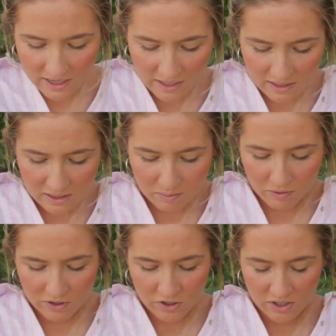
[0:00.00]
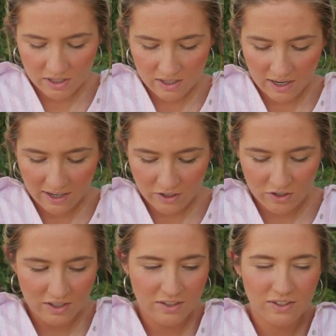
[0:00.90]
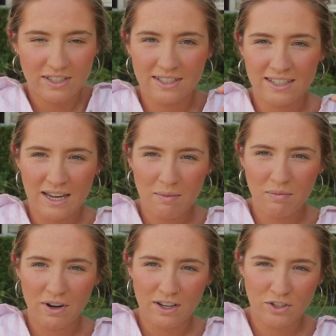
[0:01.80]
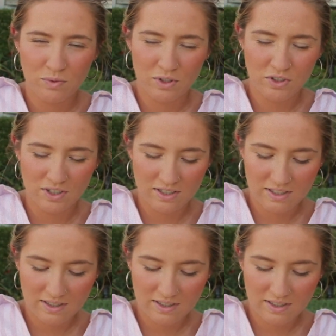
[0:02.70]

the next portion, I actually use the same brush, which is,